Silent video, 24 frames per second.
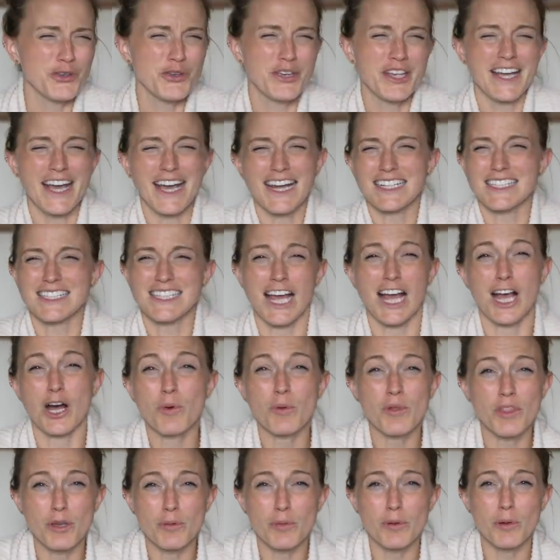You can kind of tell
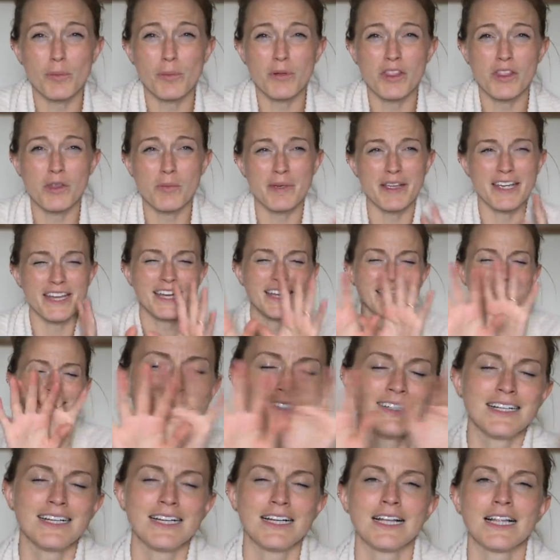when they're pooping in the beginning.
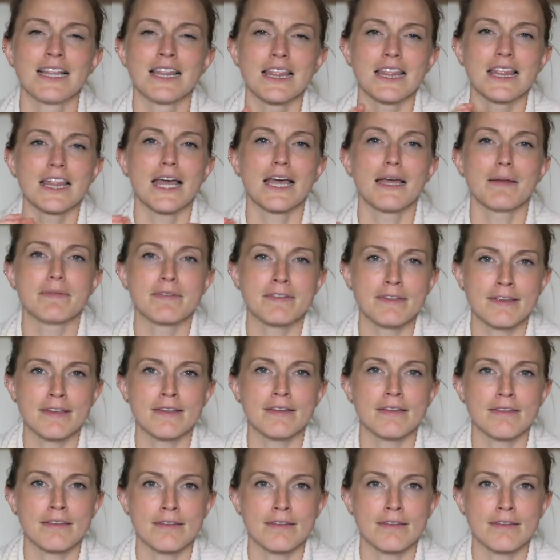Let's get